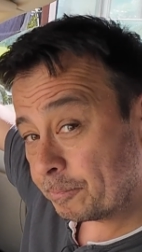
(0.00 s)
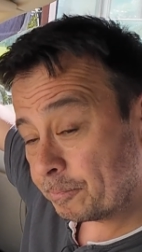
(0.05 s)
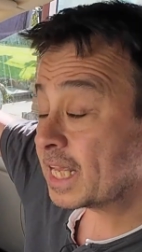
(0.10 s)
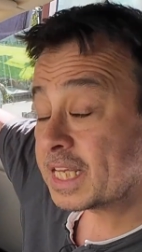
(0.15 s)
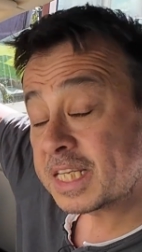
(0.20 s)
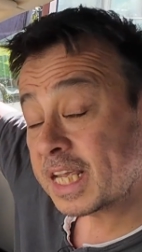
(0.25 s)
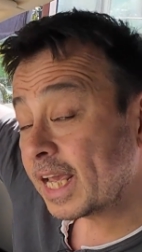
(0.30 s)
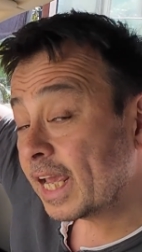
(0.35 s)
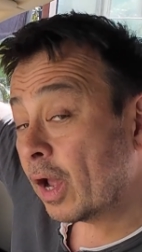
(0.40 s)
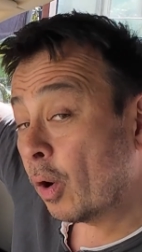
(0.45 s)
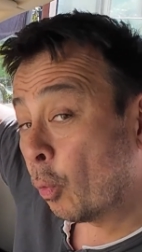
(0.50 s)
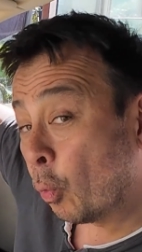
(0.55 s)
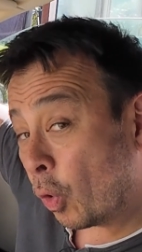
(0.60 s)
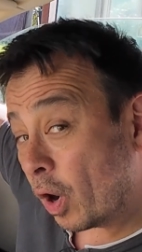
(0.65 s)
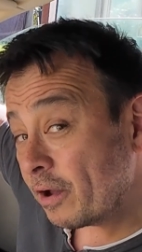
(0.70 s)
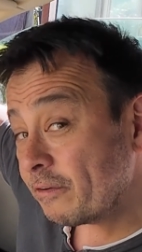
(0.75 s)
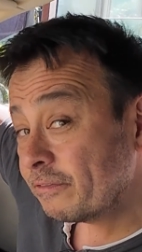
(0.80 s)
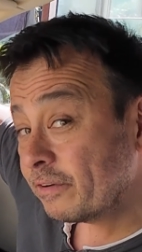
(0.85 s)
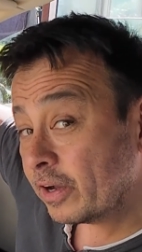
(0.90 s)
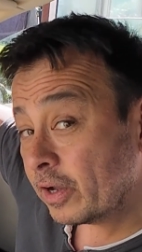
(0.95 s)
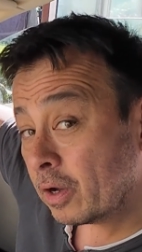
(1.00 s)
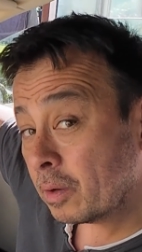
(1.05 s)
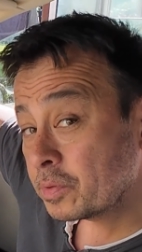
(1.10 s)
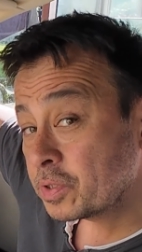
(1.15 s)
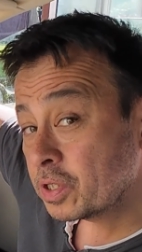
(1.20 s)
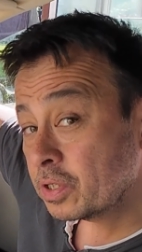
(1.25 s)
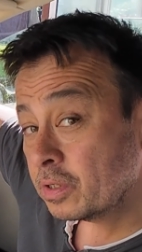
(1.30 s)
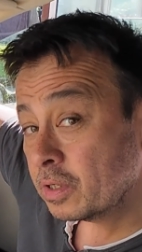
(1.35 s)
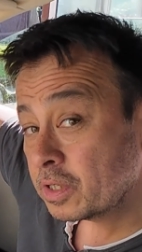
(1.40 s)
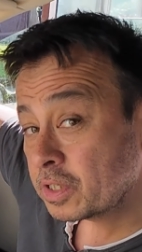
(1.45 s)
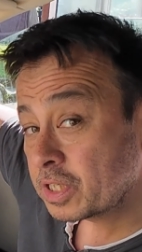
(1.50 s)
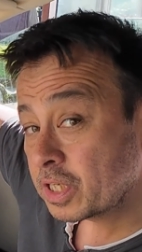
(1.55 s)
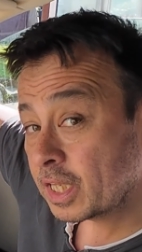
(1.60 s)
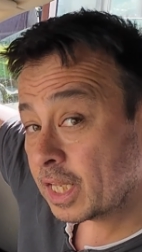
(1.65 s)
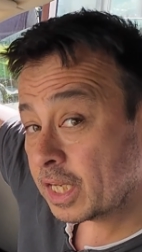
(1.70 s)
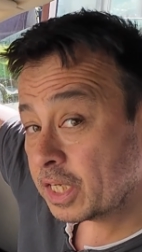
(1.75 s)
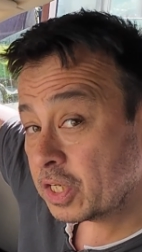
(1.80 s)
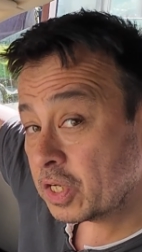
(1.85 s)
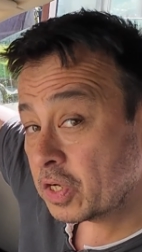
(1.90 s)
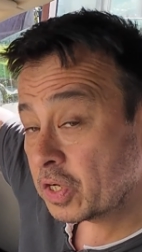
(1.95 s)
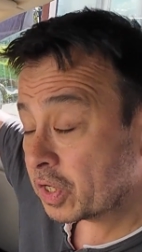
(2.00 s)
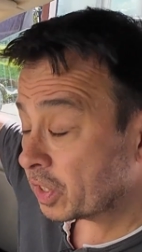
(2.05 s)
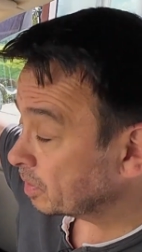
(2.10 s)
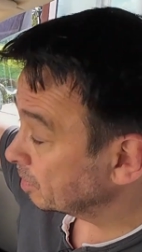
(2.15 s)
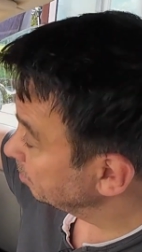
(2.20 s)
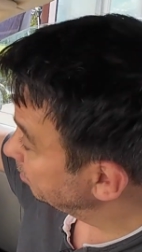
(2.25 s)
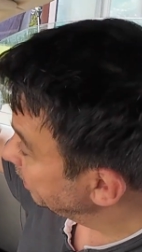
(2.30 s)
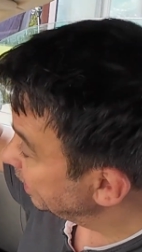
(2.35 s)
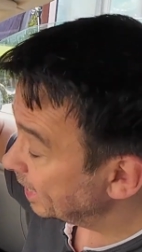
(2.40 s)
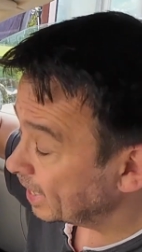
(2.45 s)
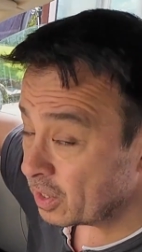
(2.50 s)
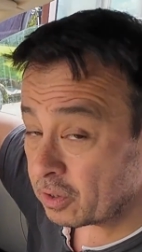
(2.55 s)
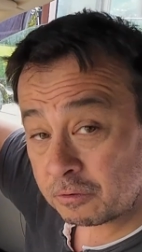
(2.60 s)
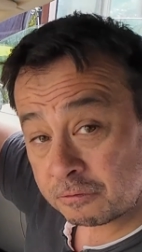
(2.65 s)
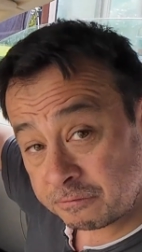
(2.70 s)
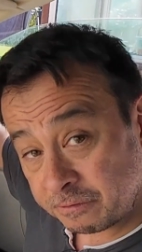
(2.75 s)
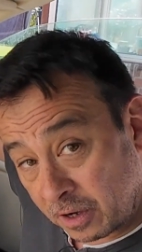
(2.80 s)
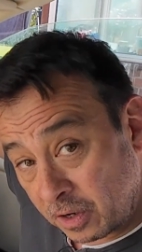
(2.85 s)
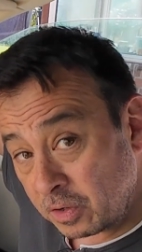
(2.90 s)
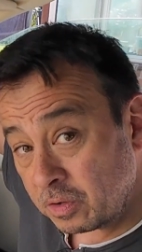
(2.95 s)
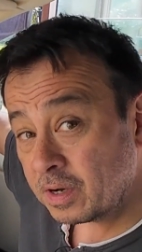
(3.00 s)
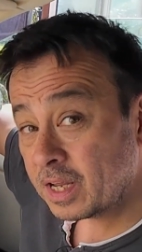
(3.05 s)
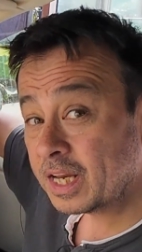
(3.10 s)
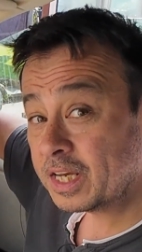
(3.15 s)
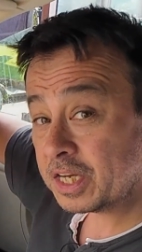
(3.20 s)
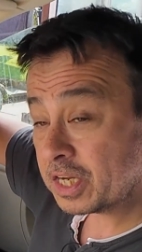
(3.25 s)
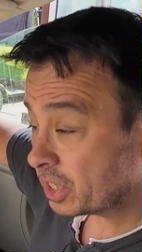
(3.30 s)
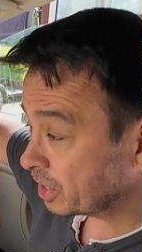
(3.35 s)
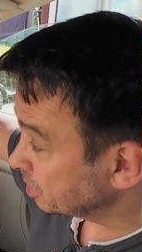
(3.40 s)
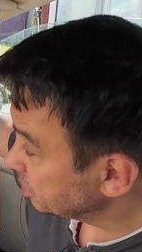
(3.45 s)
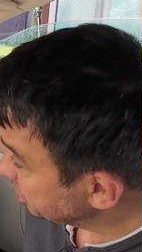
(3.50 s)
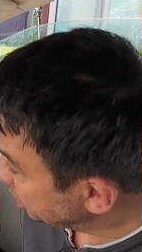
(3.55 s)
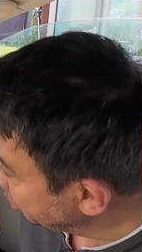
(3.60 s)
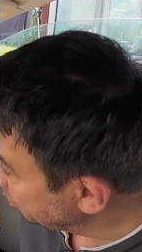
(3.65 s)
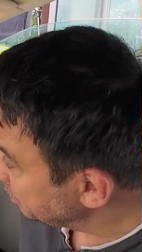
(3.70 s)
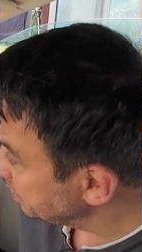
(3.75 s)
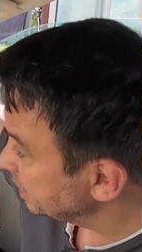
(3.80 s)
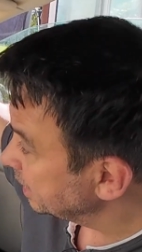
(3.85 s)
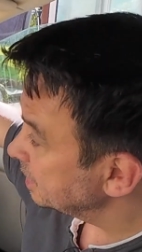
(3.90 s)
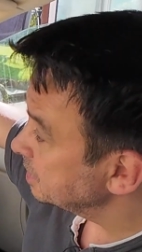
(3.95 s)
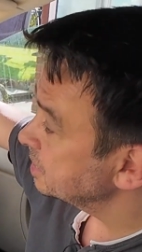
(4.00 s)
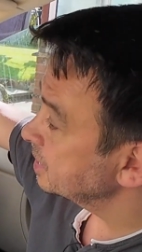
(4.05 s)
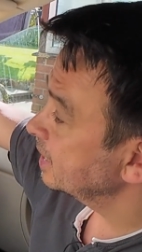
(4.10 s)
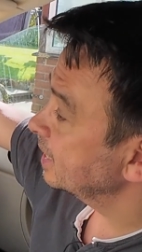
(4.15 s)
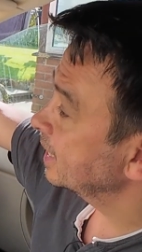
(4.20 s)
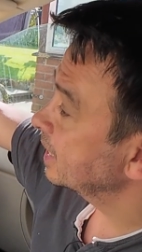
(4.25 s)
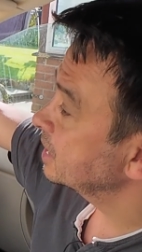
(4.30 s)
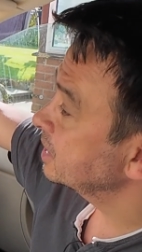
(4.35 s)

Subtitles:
There's a Wi-Fi option so that you can pair your phone and you can go on the internet,